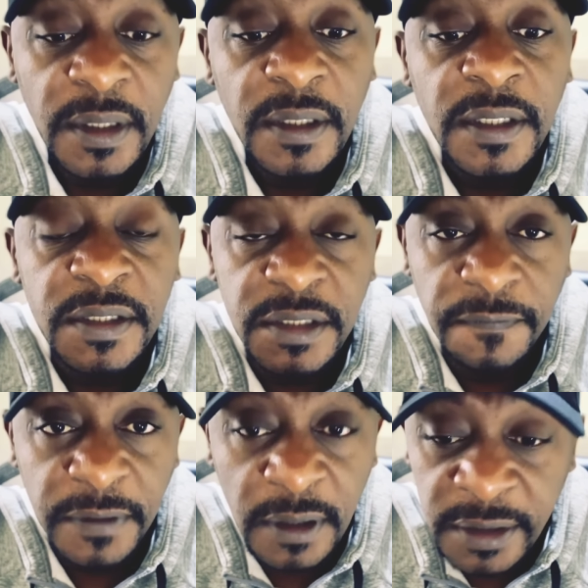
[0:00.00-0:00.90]
It is
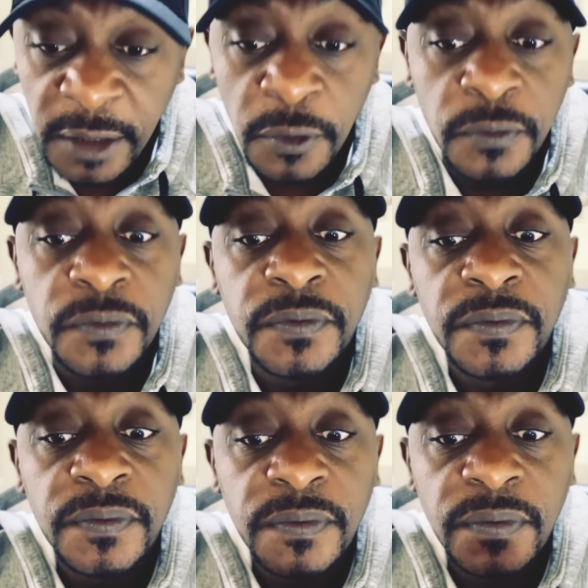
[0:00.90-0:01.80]
difficult, I know.
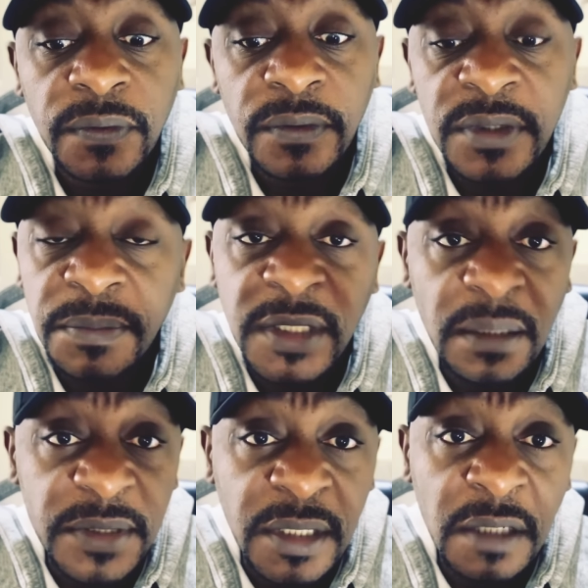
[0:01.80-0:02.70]

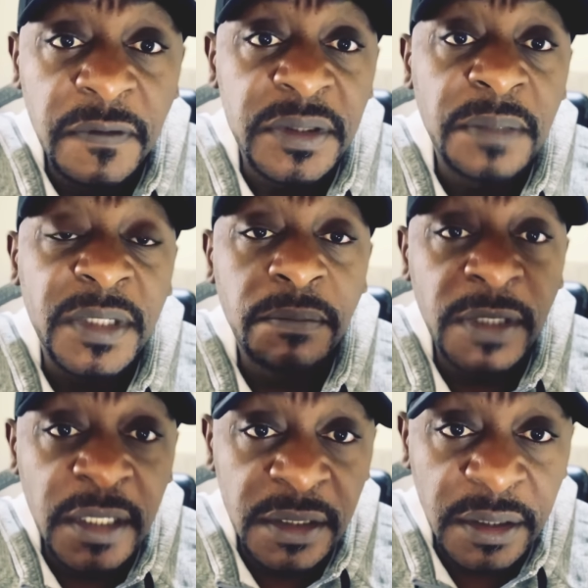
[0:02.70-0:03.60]
Sometimes it can even sometimes be
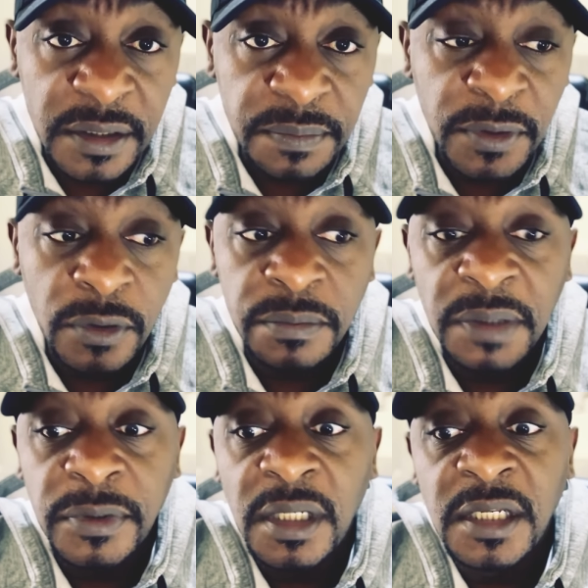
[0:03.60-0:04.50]
dangerous, because
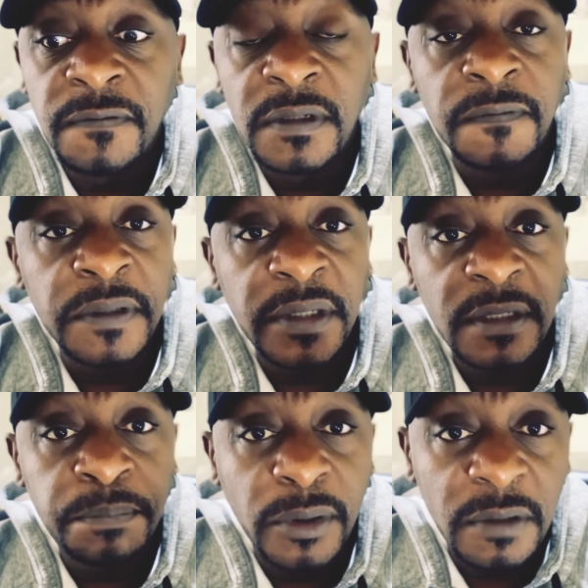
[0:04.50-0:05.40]
maybe you're living very
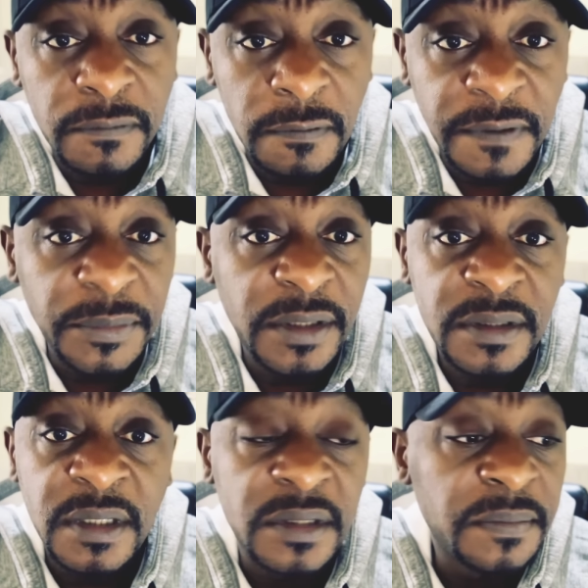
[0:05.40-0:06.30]
powerful
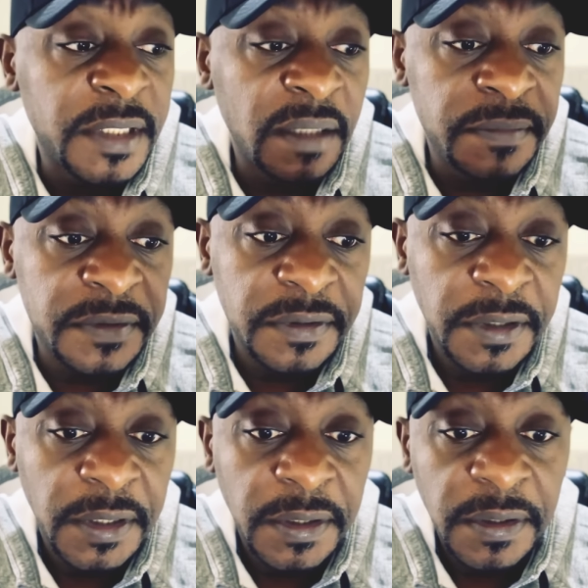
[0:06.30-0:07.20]
families, and sometimes
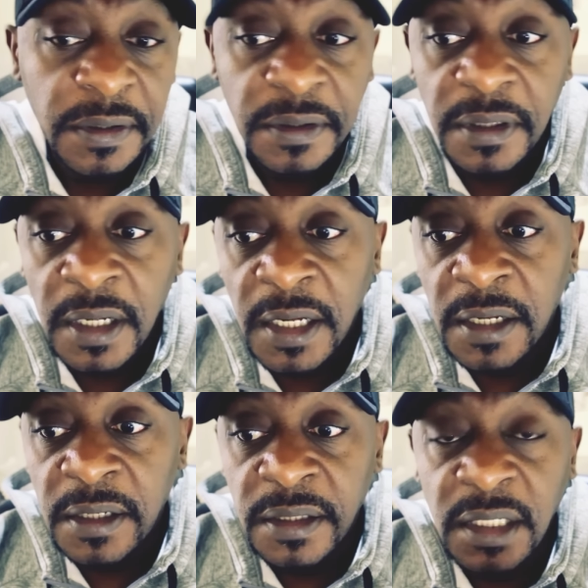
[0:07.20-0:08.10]
they
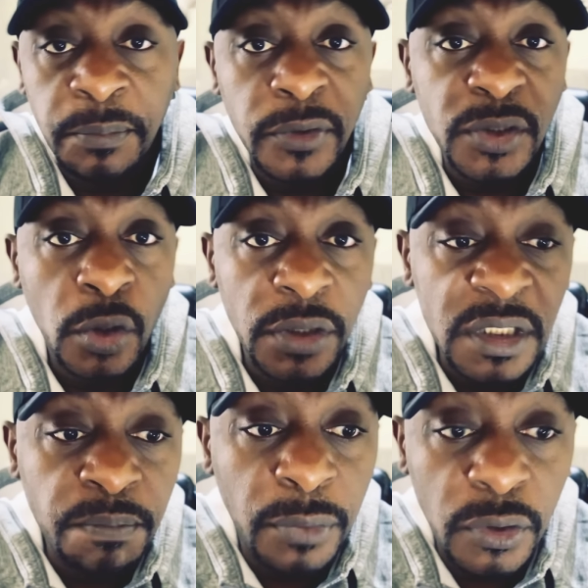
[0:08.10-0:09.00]
are putting all these
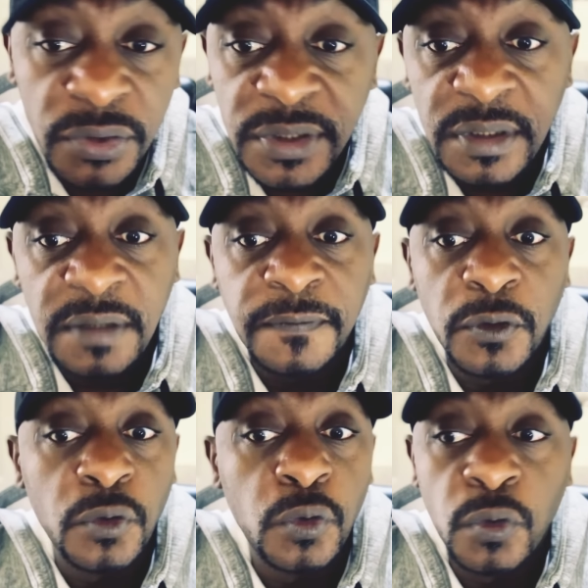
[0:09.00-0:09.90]
blocks for
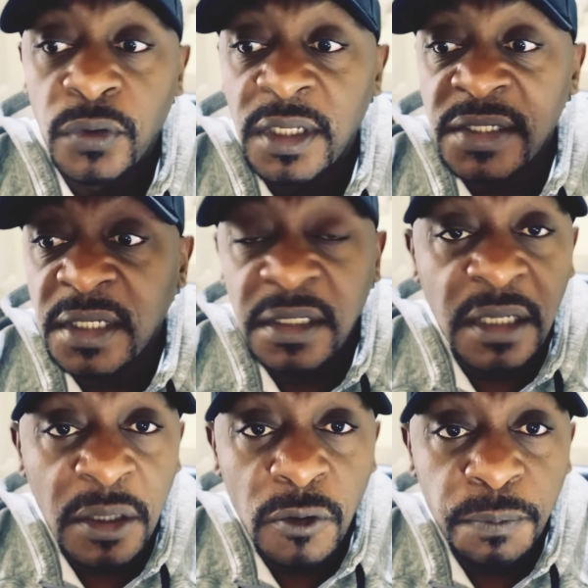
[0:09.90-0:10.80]
you. They are sending
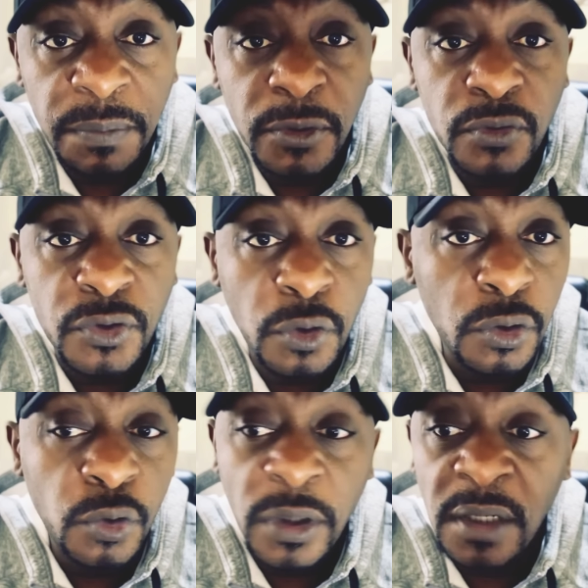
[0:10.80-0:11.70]
around people to
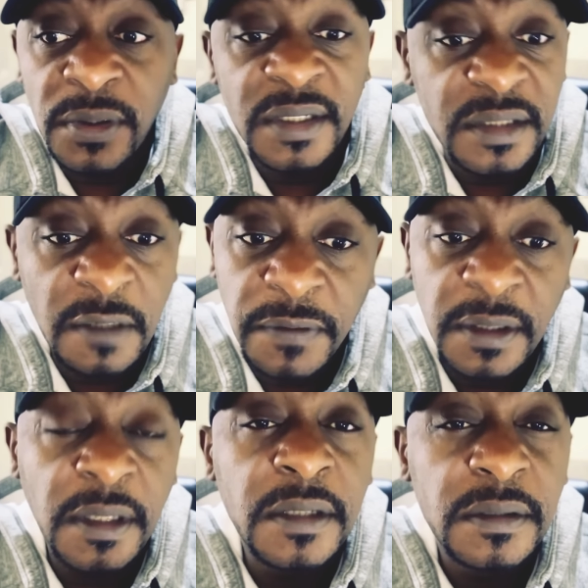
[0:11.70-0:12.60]
stalk you around and stuff
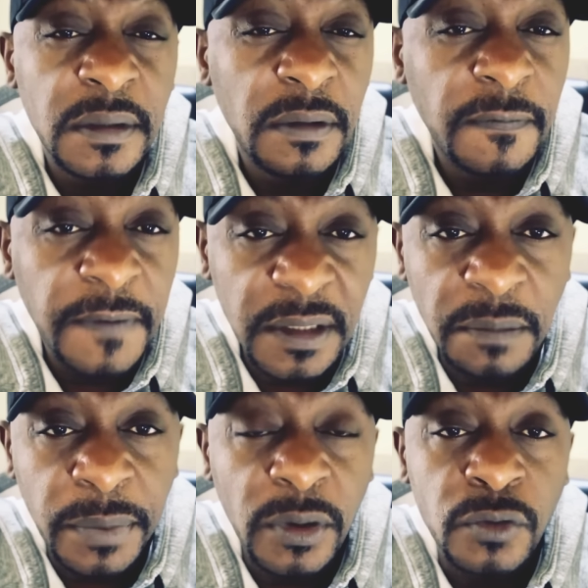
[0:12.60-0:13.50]
like that. Find the
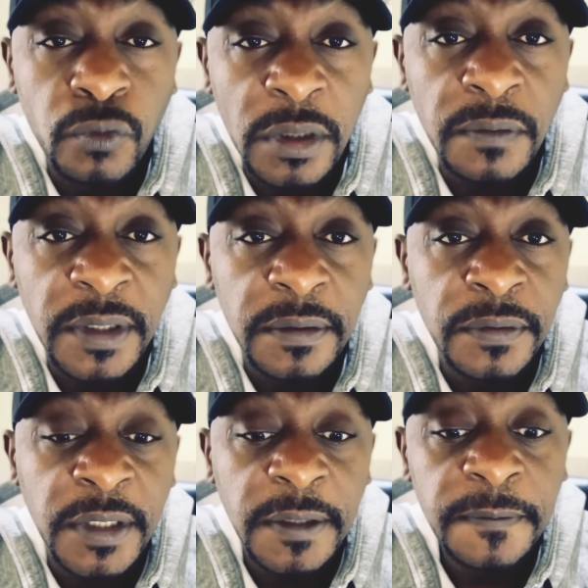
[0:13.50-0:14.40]
power to walk away,
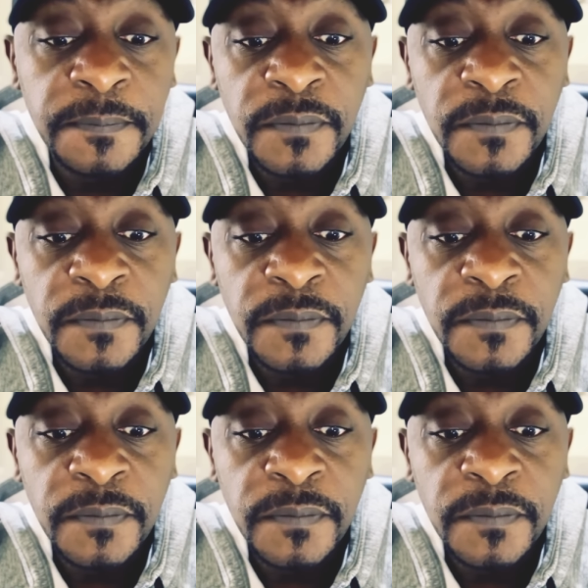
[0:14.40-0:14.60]
okay?